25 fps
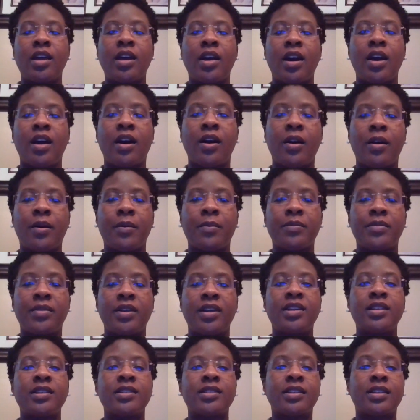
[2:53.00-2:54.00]

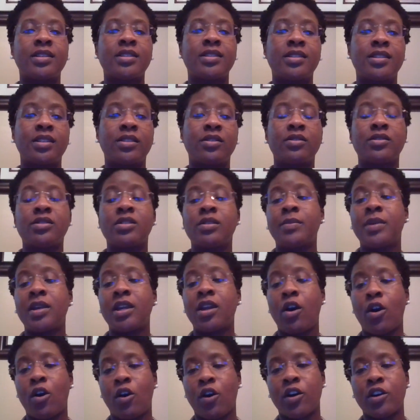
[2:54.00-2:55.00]
it is considered to be
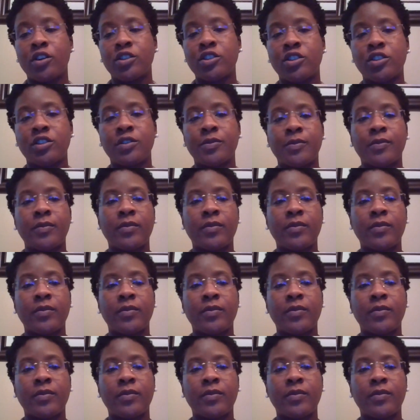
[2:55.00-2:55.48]
harsh.